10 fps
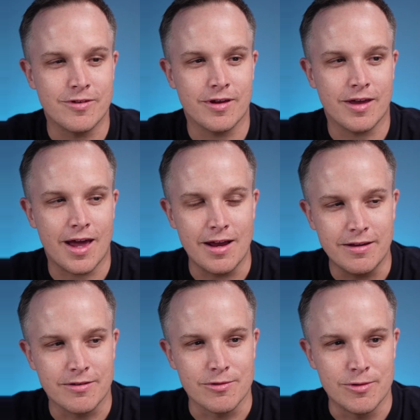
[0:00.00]
I
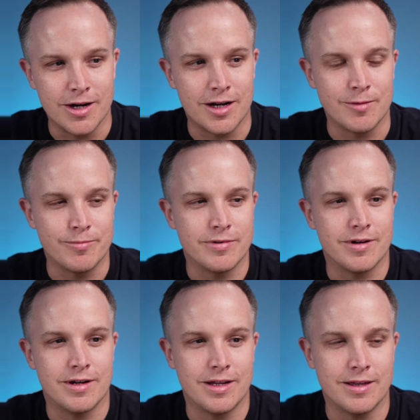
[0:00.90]
grew up
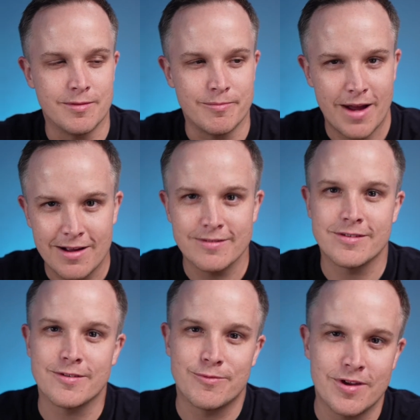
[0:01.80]
in the mountains
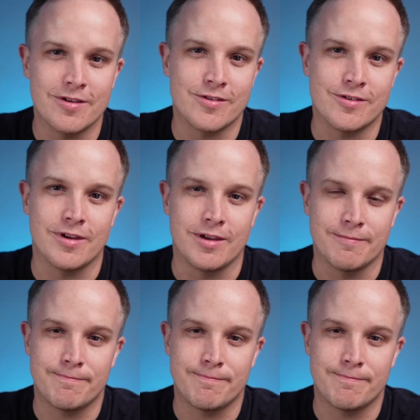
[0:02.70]
of Tennessee,